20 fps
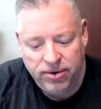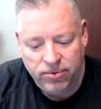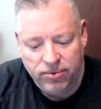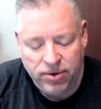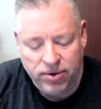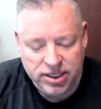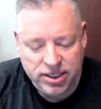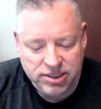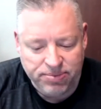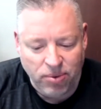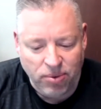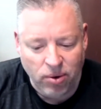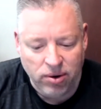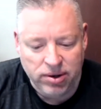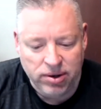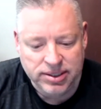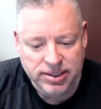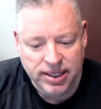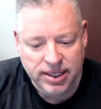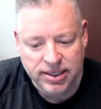with
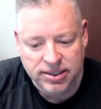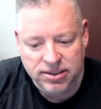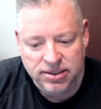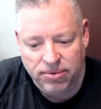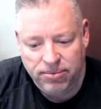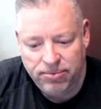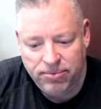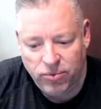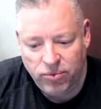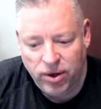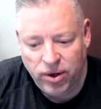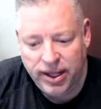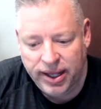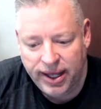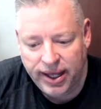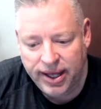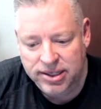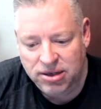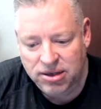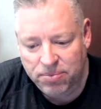sports is
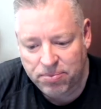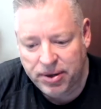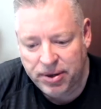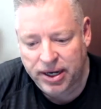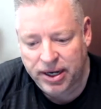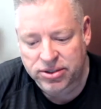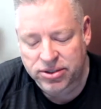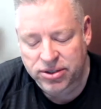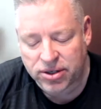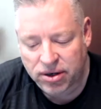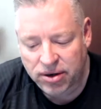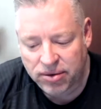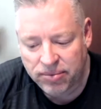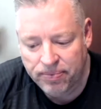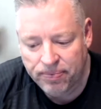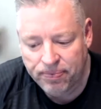it's a picture